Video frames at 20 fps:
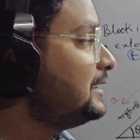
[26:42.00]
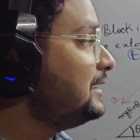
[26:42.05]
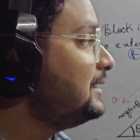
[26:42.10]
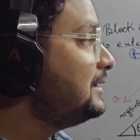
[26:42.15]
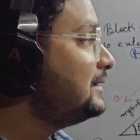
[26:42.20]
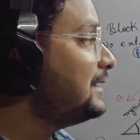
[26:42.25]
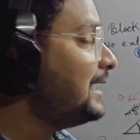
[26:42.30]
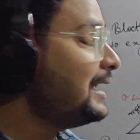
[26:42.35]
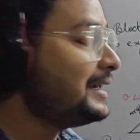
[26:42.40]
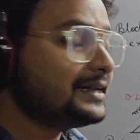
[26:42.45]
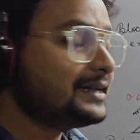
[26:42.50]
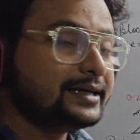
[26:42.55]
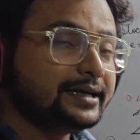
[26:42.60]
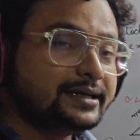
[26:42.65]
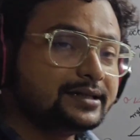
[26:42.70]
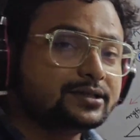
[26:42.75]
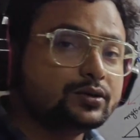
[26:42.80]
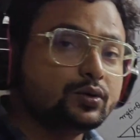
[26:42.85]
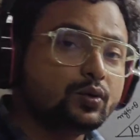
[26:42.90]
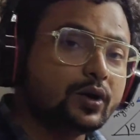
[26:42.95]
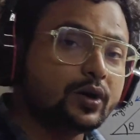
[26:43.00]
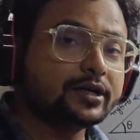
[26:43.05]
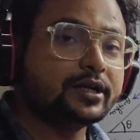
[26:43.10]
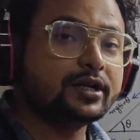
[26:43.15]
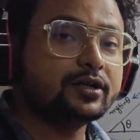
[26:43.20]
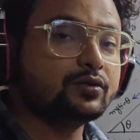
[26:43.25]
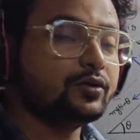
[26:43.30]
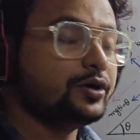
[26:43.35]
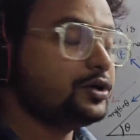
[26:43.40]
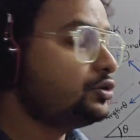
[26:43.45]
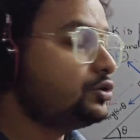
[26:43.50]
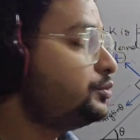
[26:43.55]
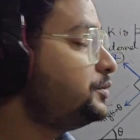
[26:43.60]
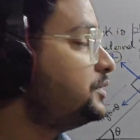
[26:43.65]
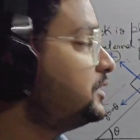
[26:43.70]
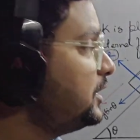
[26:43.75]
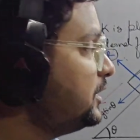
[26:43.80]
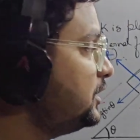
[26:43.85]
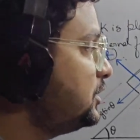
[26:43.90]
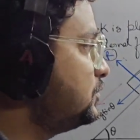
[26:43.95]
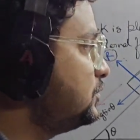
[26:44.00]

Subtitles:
In that case, what are going to be the